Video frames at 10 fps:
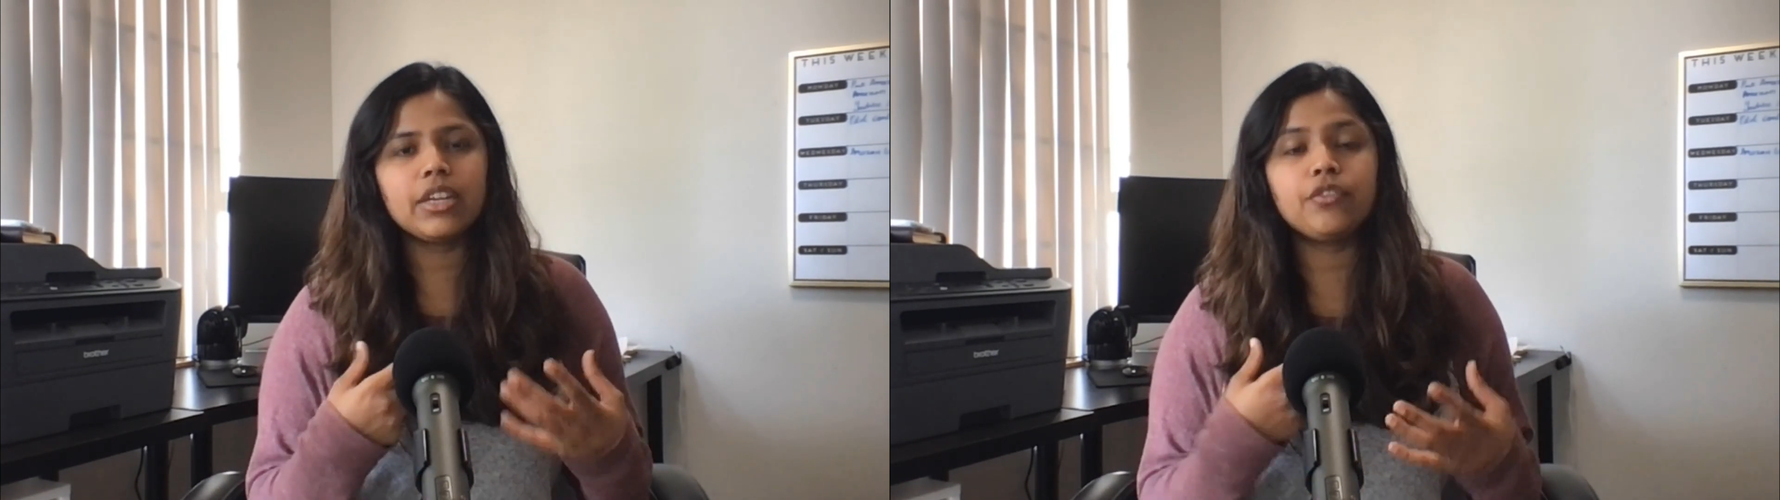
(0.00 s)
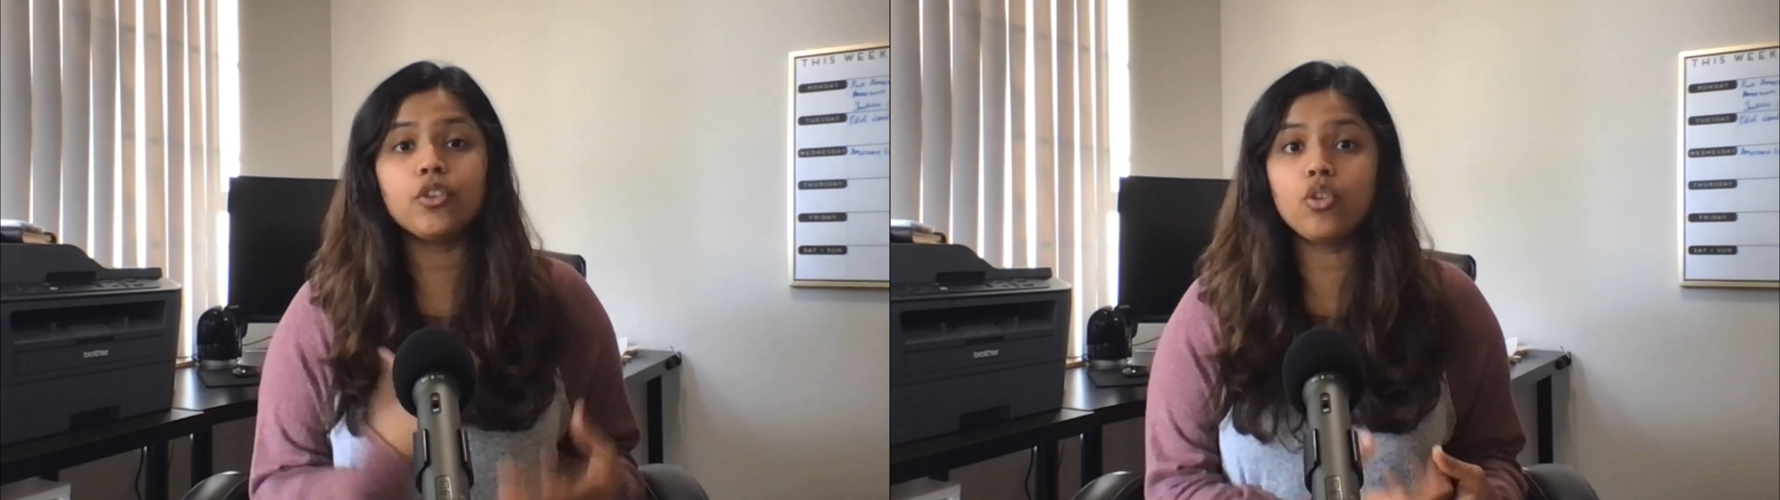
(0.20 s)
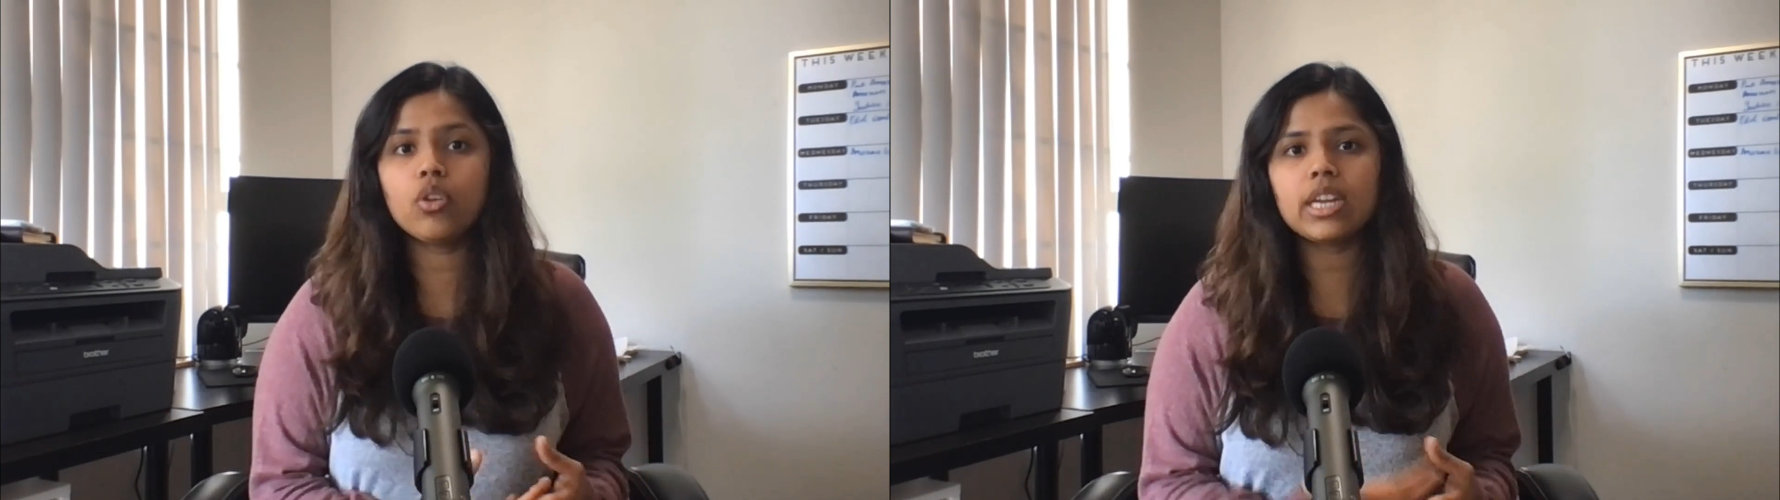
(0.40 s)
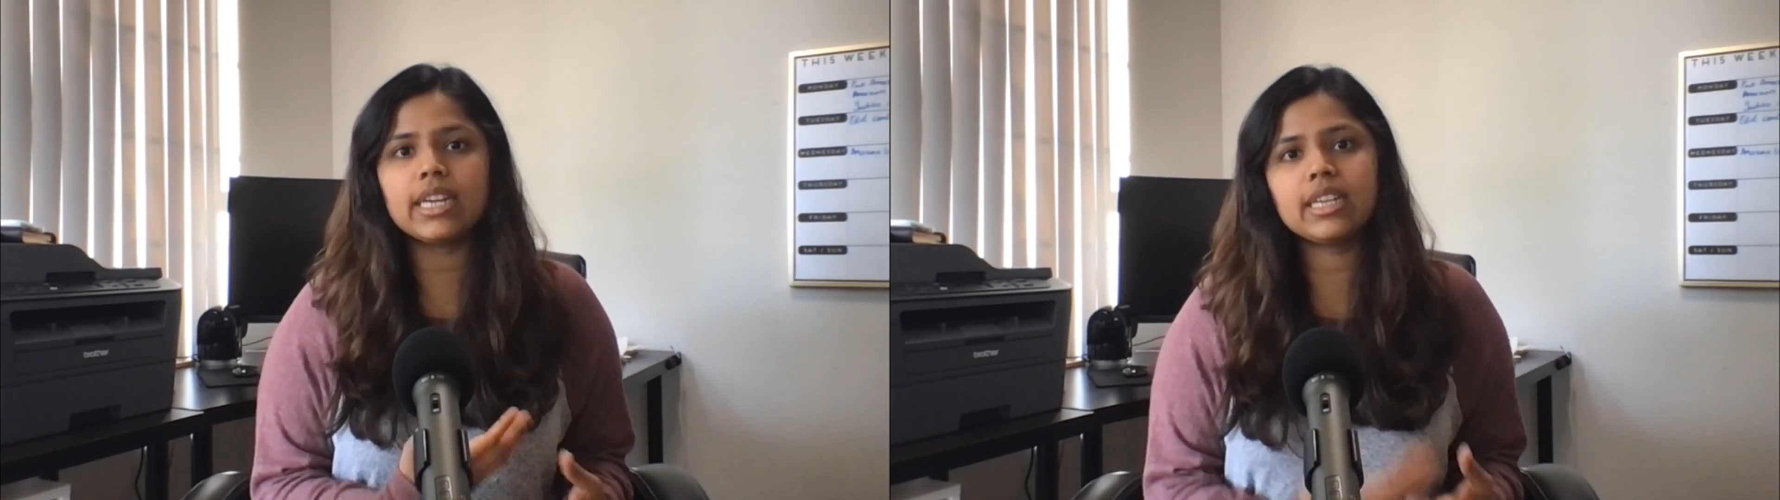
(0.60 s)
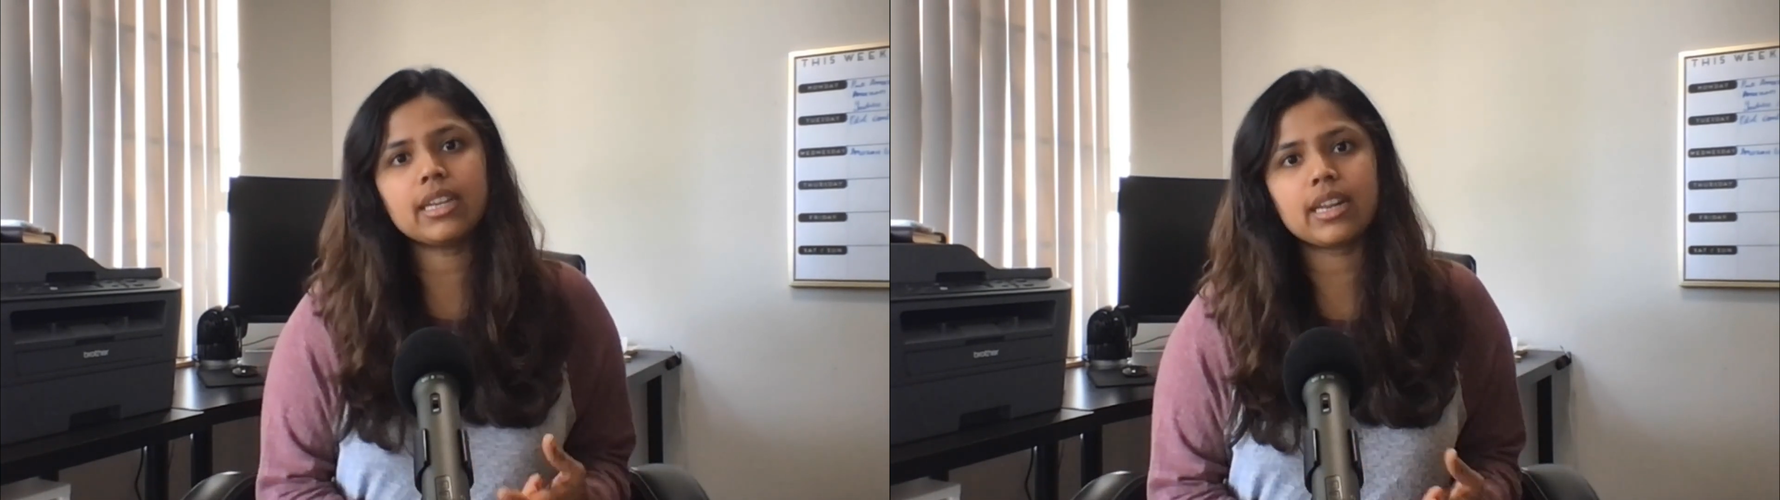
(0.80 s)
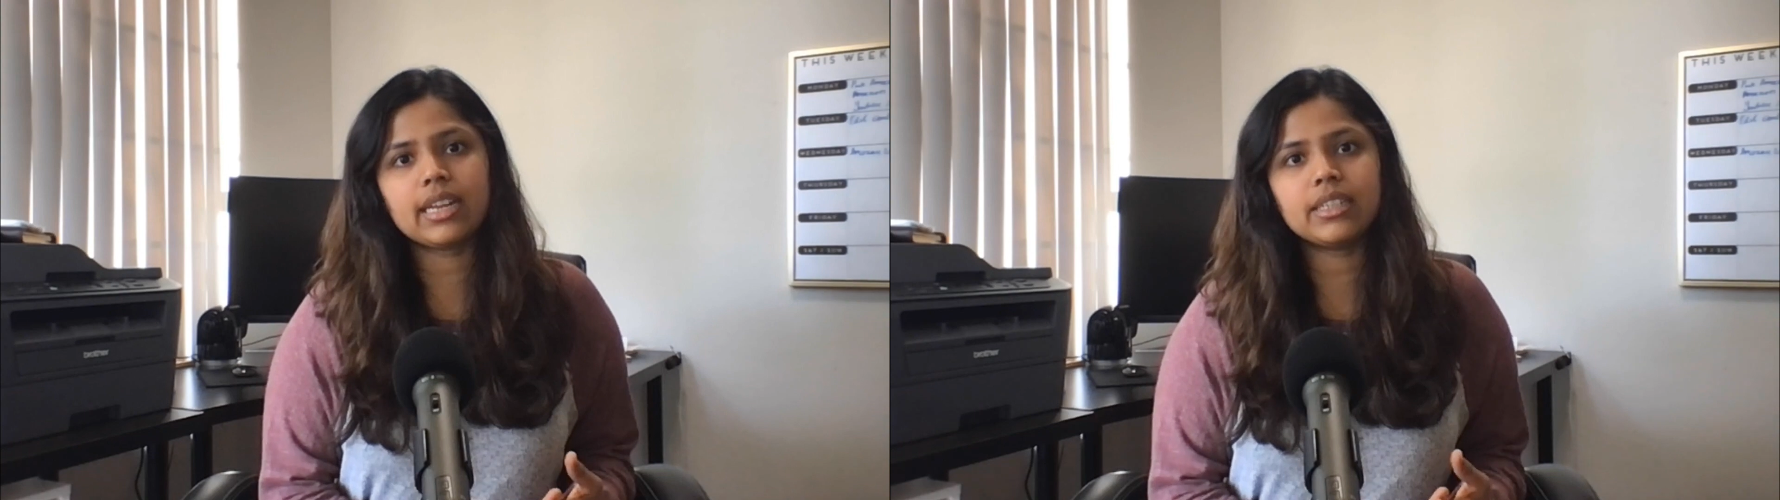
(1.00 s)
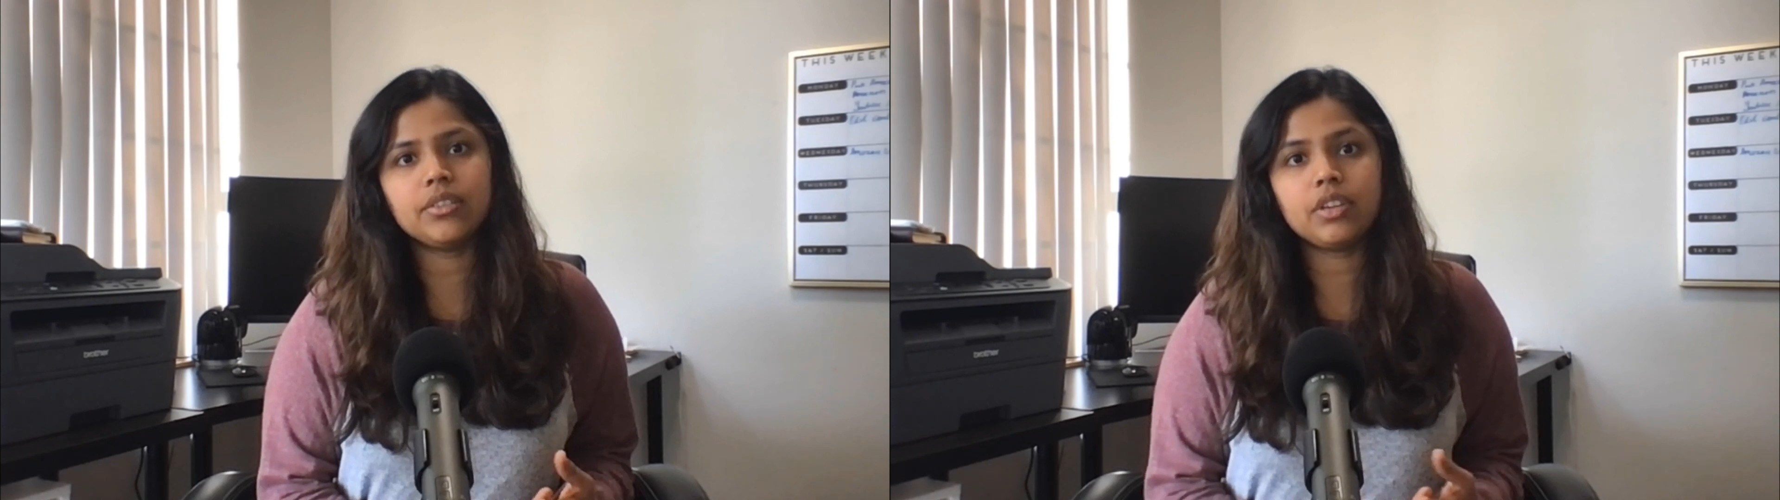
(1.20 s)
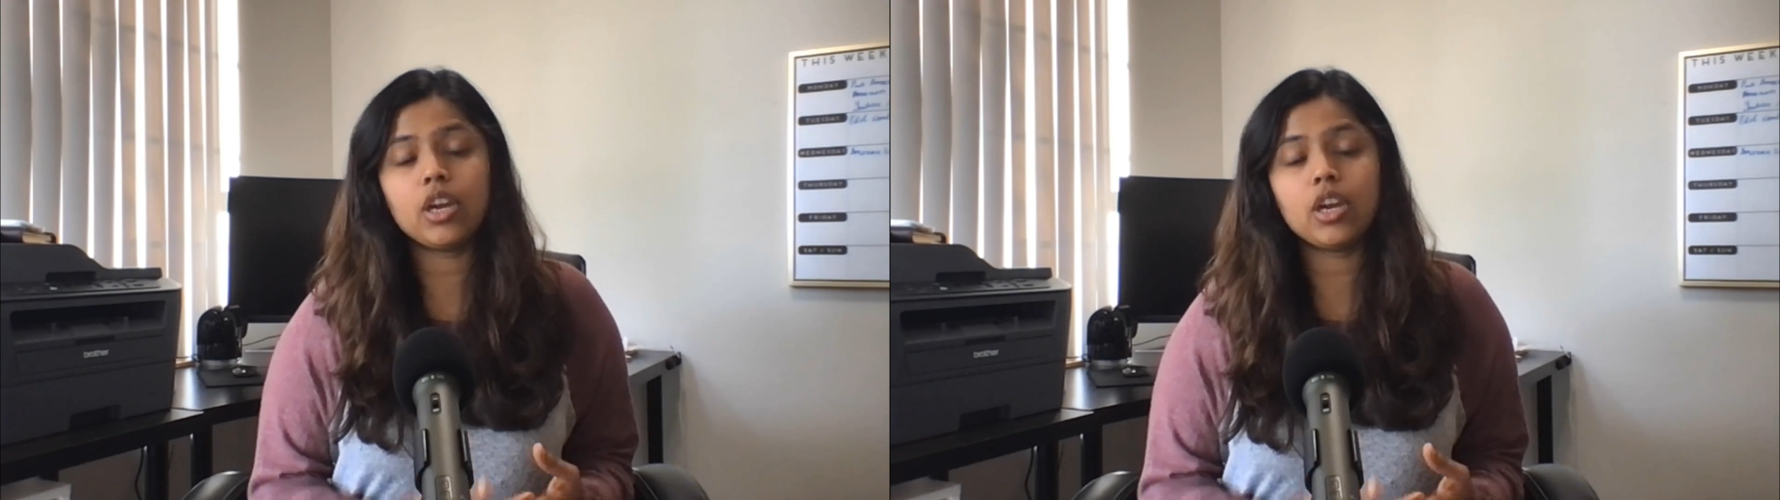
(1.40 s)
if you don't get it right away.